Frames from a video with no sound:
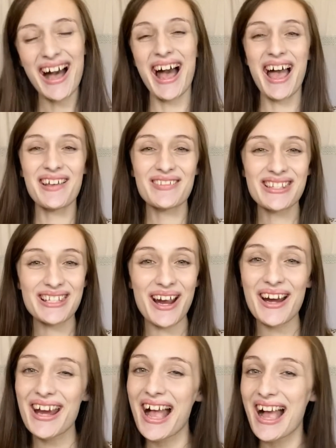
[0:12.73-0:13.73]
I'm
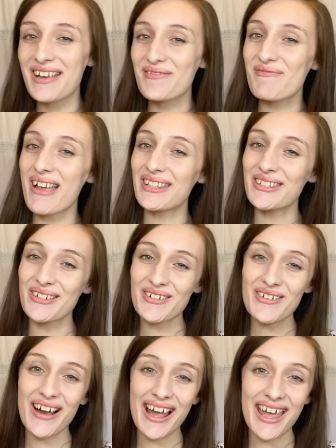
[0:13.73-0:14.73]
sorry I've been so
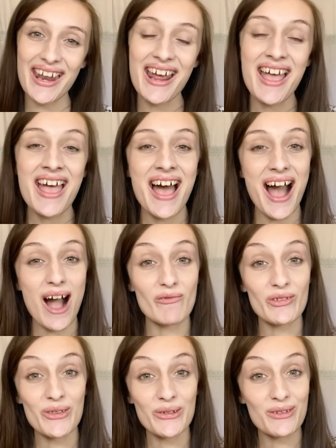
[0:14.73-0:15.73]
quiet.
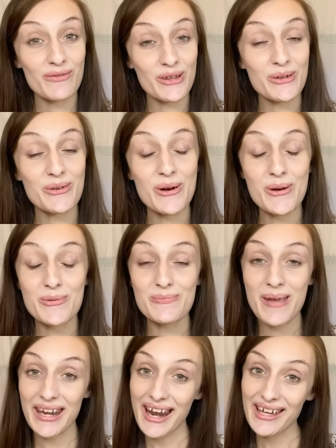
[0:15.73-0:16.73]
For those of you who
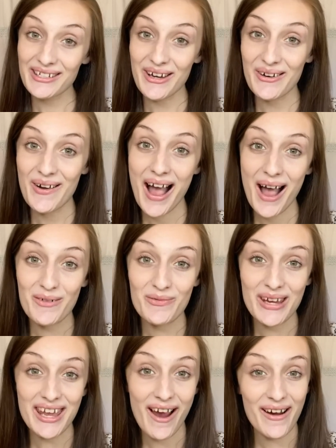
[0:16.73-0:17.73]
may not know,
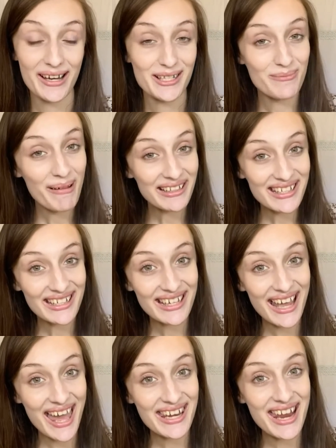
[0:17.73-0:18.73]
we are expecting
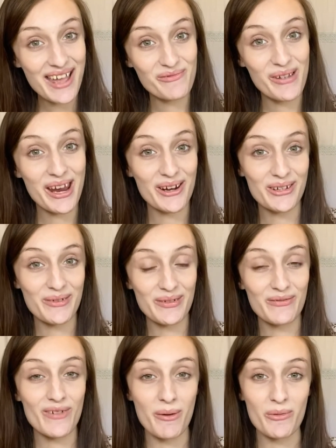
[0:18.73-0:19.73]
again and we are due
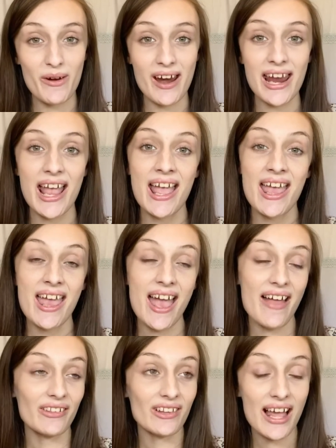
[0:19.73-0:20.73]
in February,
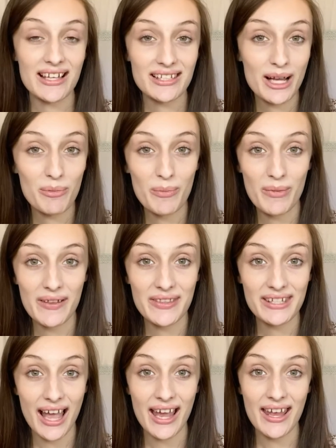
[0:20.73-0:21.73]
and the last couple
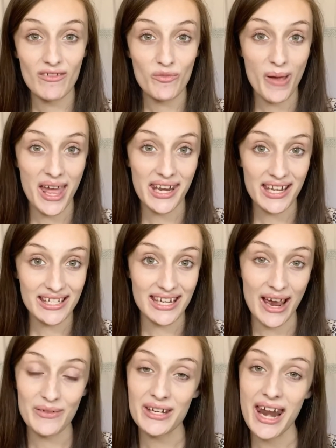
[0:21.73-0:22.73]
months I have been
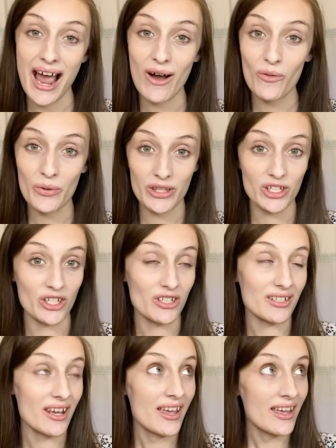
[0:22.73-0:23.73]
down and out with
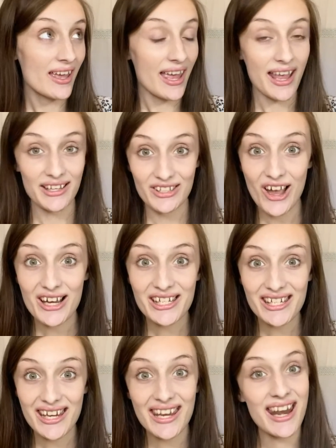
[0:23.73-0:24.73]
just
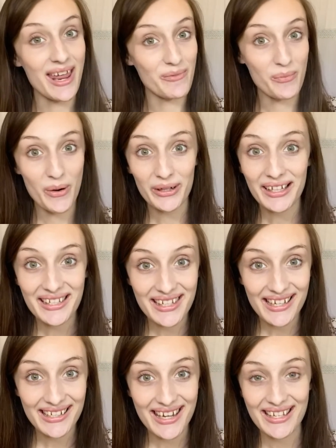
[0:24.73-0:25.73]
exhaustion and morning
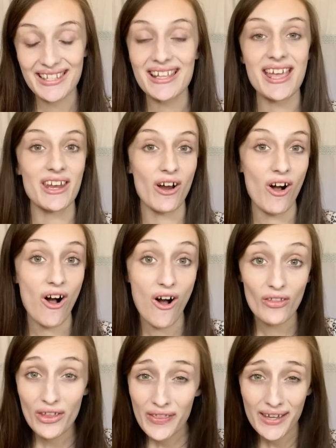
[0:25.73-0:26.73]
sickness and all
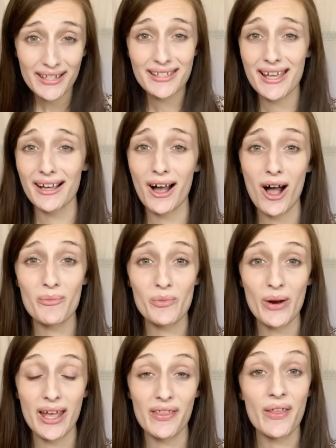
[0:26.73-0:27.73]
the things that come
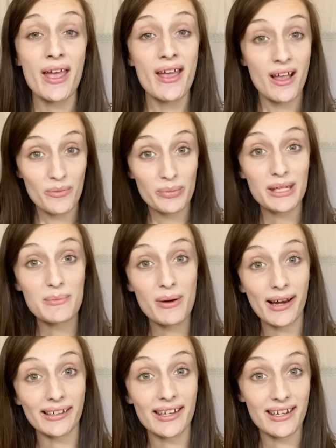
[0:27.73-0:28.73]
with being
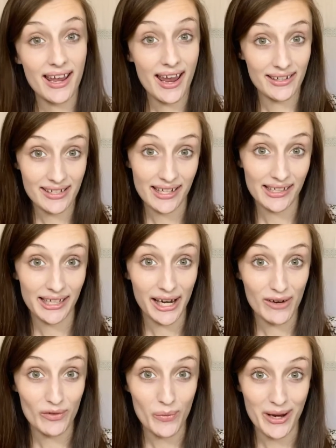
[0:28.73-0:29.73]
pregnant and taking
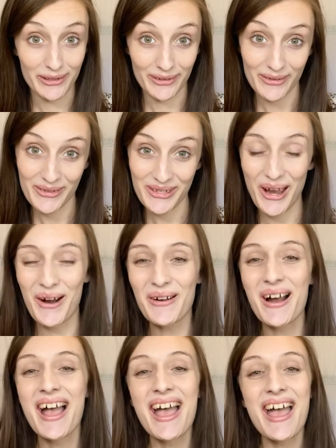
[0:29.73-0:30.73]
care of a 1-year-old.
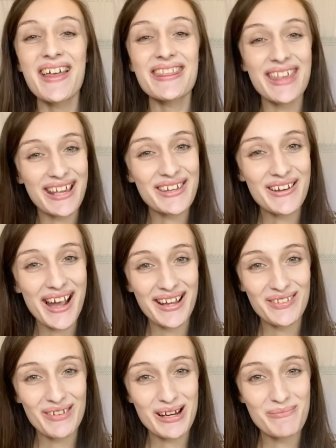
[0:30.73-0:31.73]
So thank you
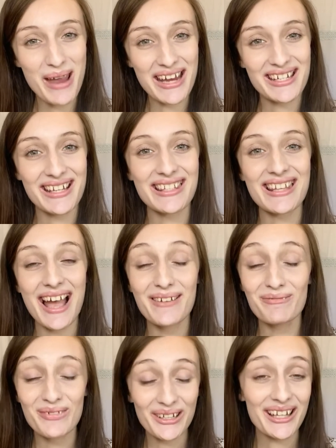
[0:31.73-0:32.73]
guys for your patience.
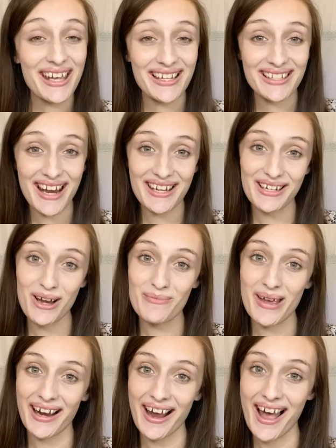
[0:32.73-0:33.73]
I'm really excited to come
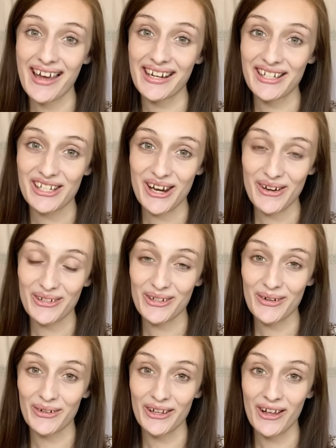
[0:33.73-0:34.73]
back on and share a
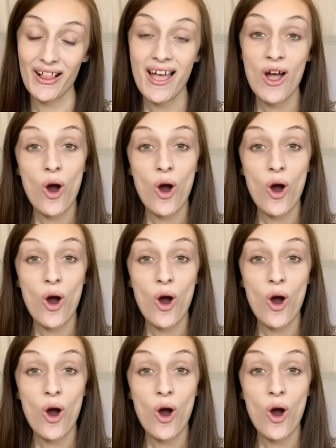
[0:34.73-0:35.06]
tutorial.